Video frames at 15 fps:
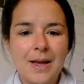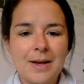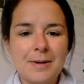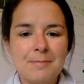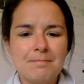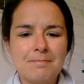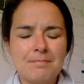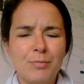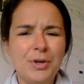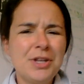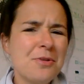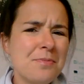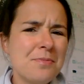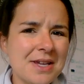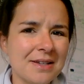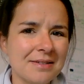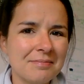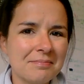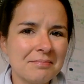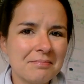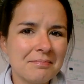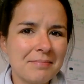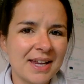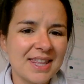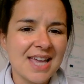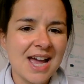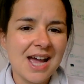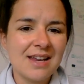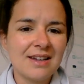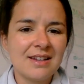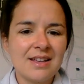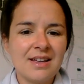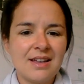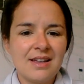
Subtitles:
What did you mean by that?